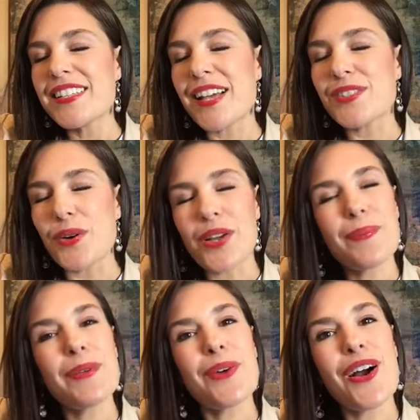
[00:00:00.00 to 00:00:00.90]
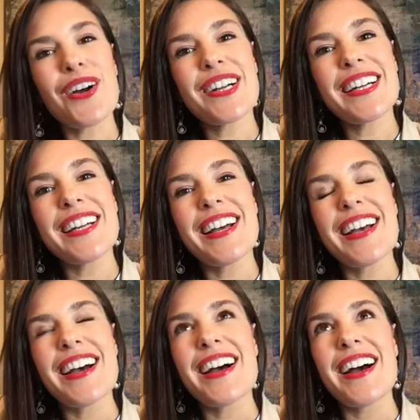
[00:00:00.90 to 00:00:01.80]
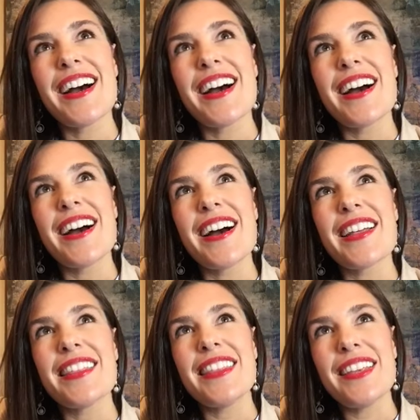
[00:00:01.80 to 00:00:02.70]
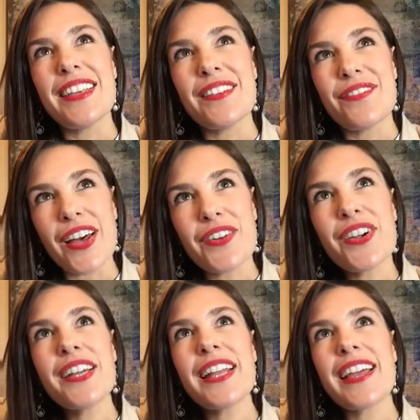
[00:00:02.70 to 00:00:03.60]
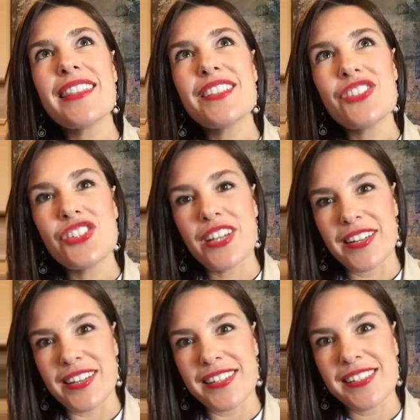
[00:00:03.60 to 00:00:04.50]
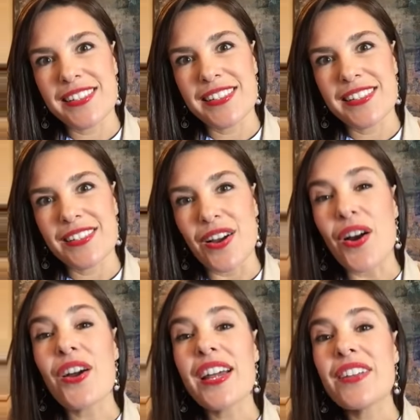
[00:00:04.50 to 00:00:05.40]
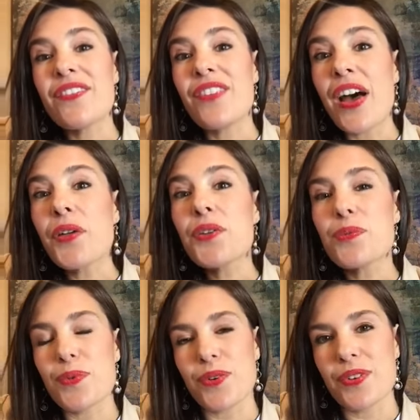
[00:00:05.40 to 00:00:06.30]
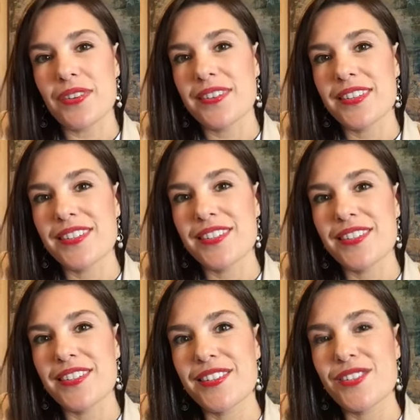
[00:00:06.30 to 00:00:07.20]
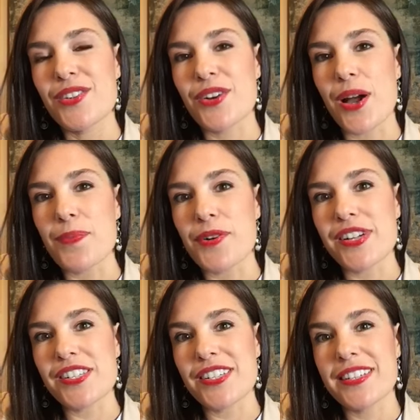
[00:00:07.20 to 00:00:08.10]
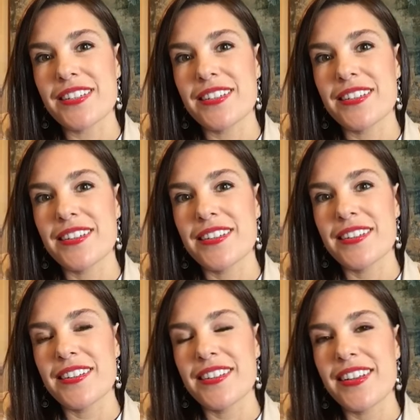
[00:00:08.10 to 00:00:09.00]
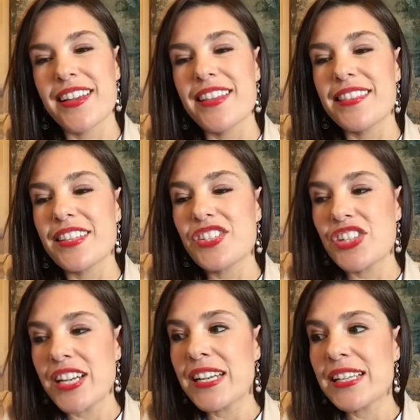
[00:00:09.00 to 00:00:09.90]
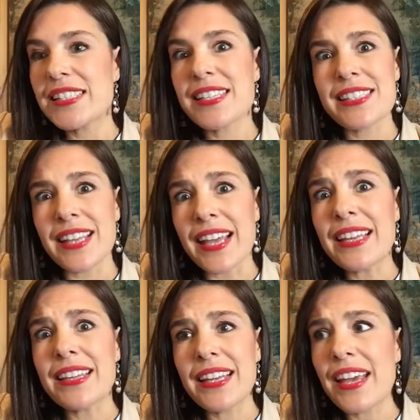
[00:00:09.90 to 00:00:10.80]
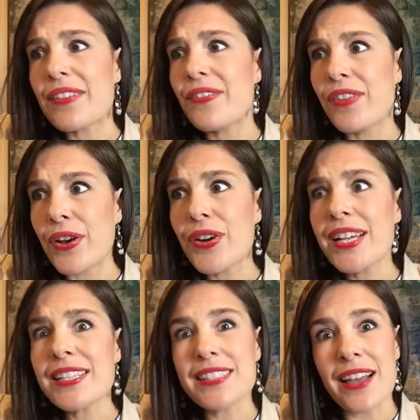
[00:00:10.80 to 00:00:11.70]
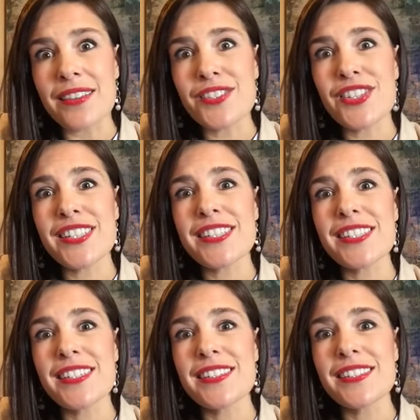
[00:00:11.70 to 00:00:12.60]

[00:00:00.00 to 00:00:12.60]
Now, don't get me wrong. The veteran and the genius are invaluable to your operation. The genius is likely a very intelligent,